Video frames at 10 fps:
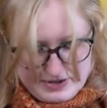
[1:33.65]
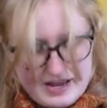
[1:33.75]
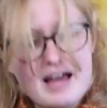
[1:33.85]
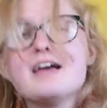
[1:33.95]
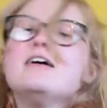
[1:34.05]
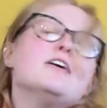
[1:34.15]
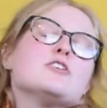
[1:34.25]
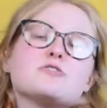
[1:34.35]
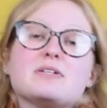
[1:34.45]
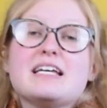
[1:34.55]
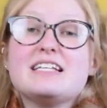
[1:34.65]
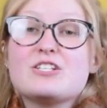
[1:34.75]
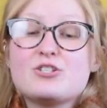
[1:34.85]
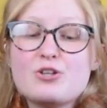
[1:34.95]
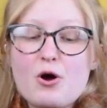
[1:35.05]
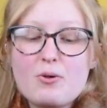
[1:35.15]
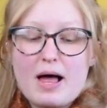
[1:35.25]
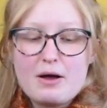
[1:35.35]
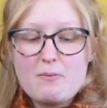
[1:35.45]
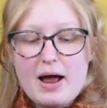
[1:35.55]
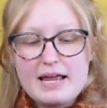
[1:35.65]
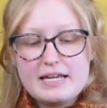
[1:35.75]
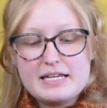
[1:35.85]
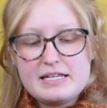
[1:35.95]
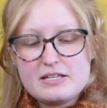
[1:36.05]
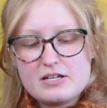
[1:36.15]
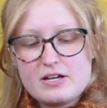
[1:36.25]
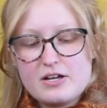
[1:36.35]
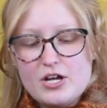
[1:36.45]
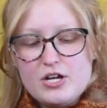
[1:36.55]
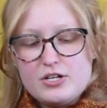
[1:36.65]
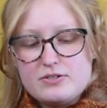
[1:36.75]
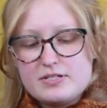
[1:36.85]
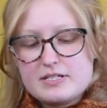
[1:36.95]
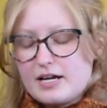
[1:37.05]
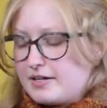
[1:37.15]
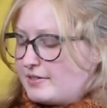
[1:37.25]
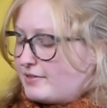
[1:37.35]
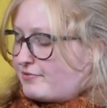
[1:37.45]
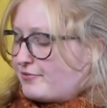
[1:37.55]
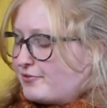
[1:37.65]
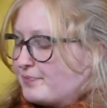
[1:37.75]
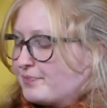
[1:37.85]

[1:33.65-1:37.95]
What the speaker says: Okay, so it's so lightweight. It either uses kind of,